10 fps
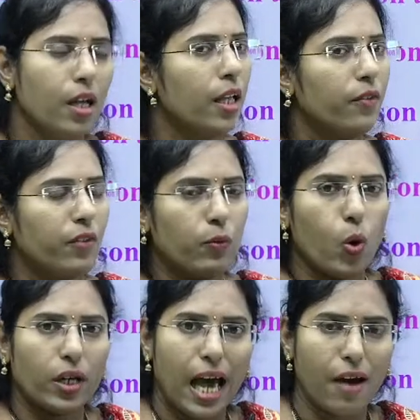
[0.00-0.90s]
we
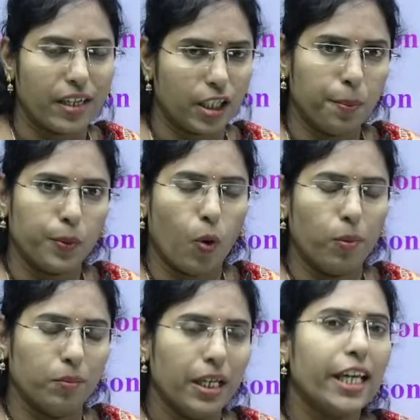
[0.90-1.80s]
won't have any
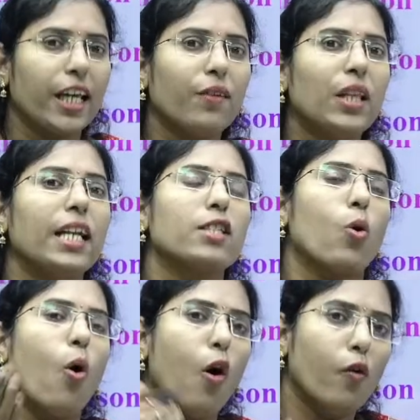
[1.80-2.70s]
problem. If there is
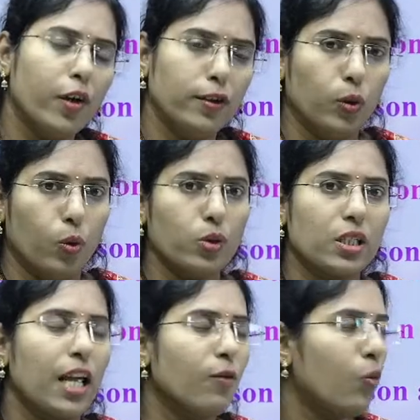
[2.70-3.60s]
overdose,
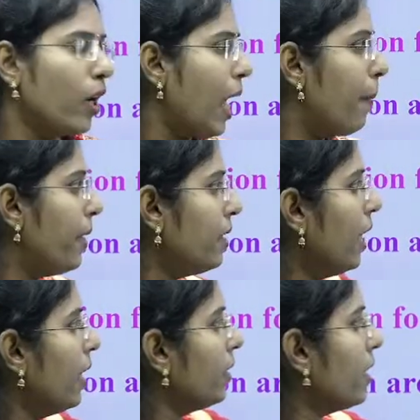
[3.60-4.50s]
then what happens,
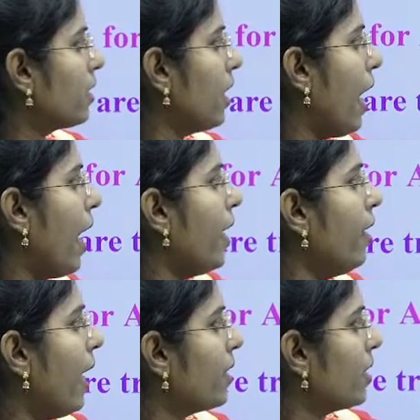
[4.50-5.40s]
this
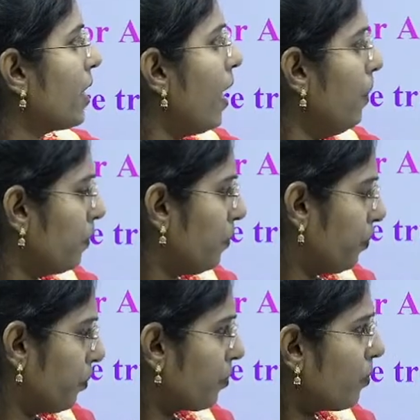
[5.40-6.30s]
N-acetyl
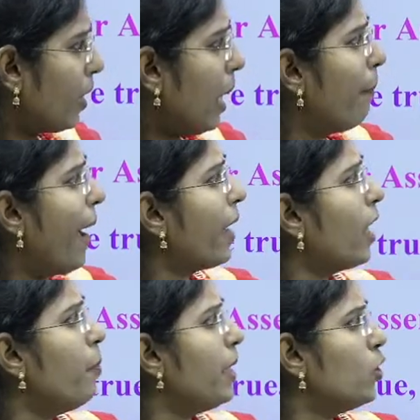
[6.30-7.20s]

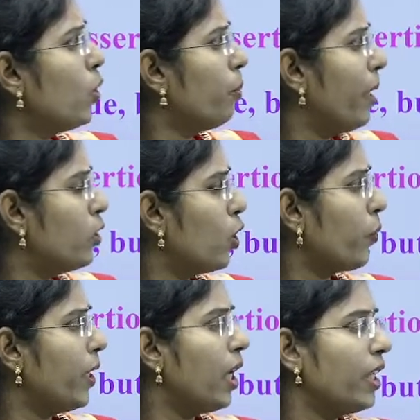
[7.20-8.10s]

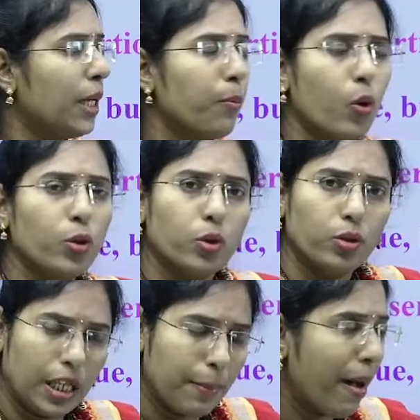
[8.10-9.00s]
benzoquinone
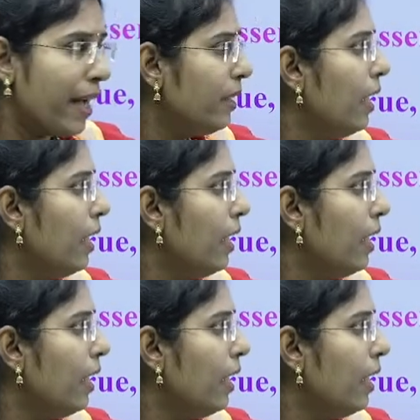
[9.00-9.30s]
imine